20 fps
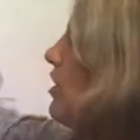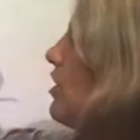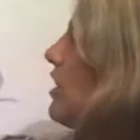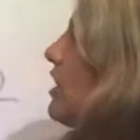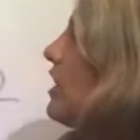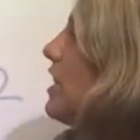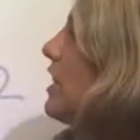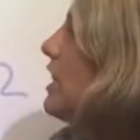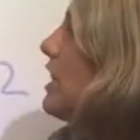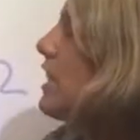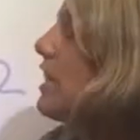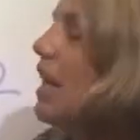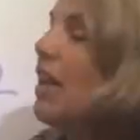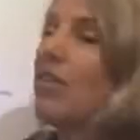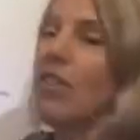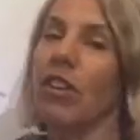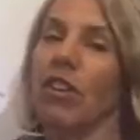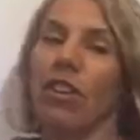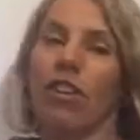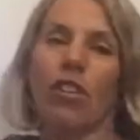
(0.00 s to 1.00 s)
This
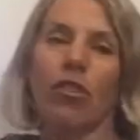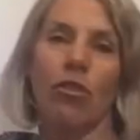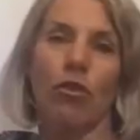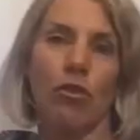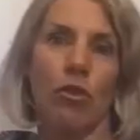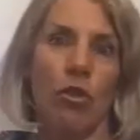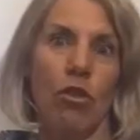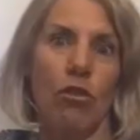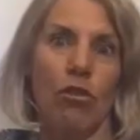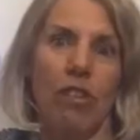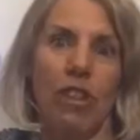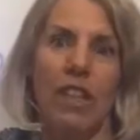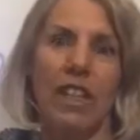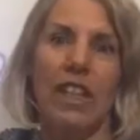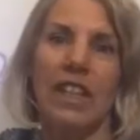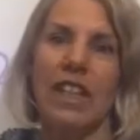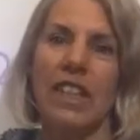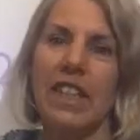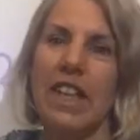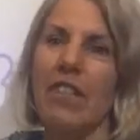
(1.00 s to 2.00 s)
7, not
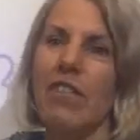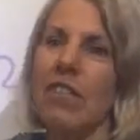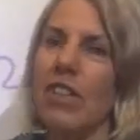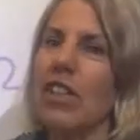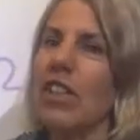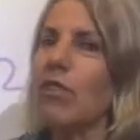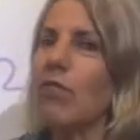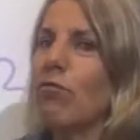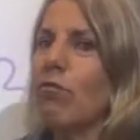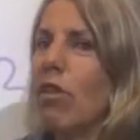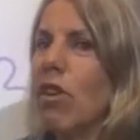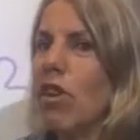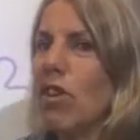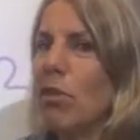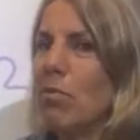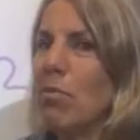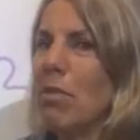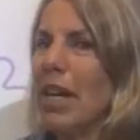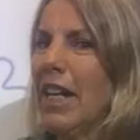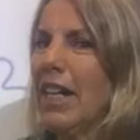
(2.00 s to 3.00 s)
really a 7. It's a
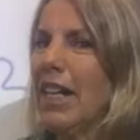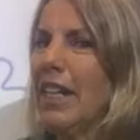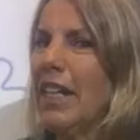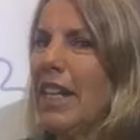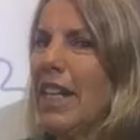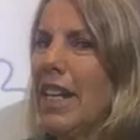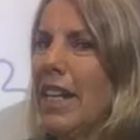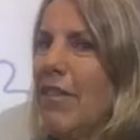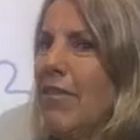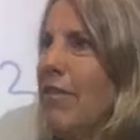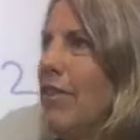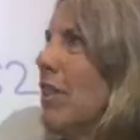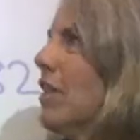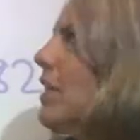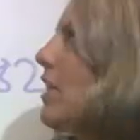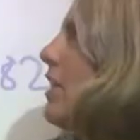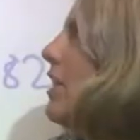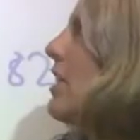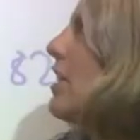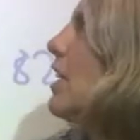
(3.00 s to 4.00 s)
rather
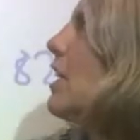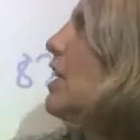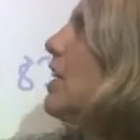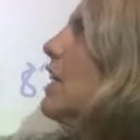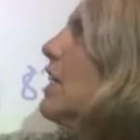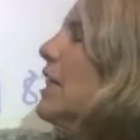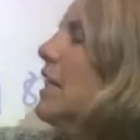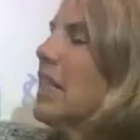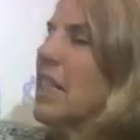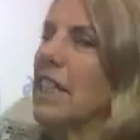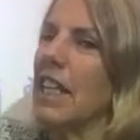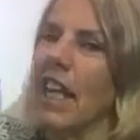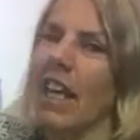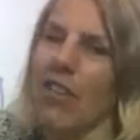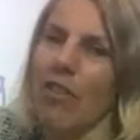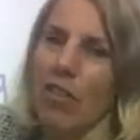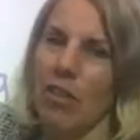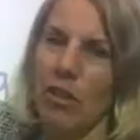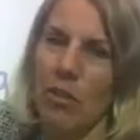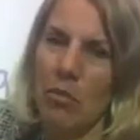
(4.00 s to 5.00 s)
magnificent
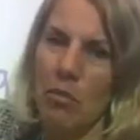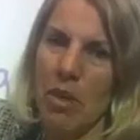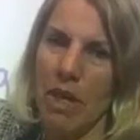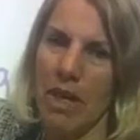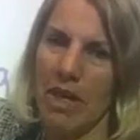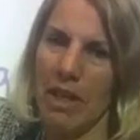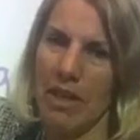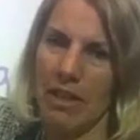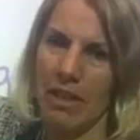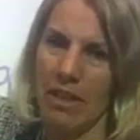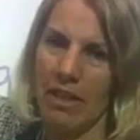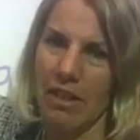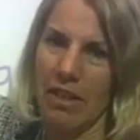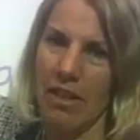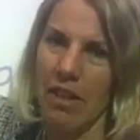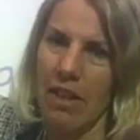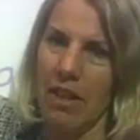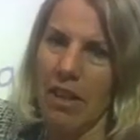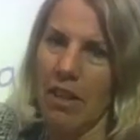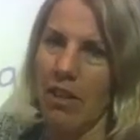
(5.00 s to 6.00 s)
7 million.
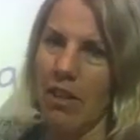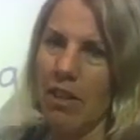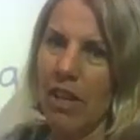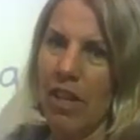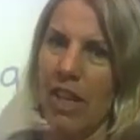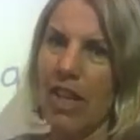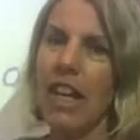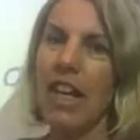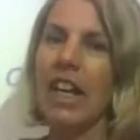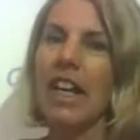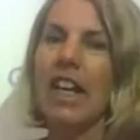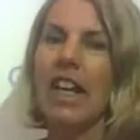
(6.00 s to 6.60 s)
Okay?